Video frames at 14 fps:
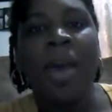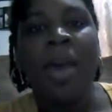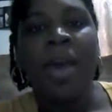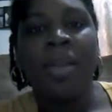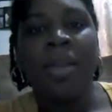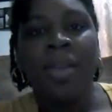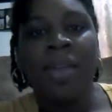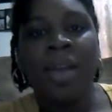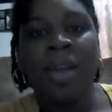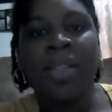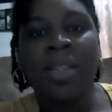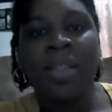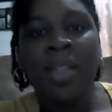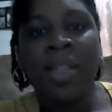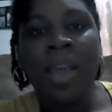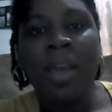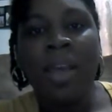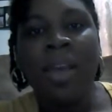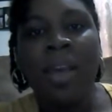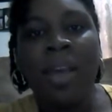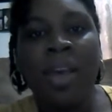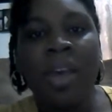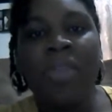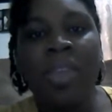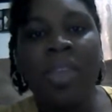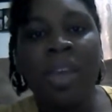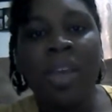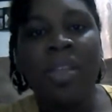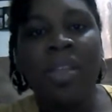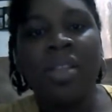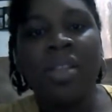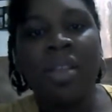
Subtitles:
And now today, everything is...